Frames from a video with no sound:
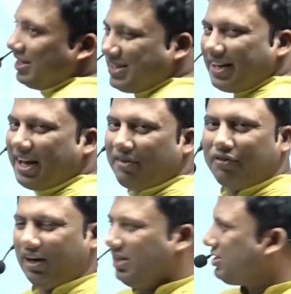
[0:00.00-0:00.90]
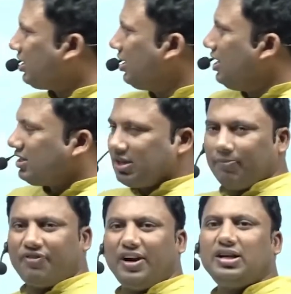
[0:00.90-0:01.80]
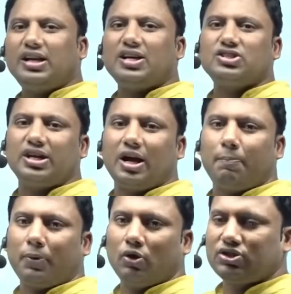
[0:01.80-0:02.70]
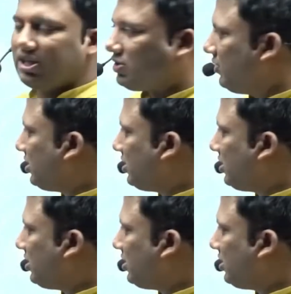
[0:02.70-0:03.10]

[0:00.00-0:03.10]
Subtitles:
Listen carefully, sir. Some fantastic approaches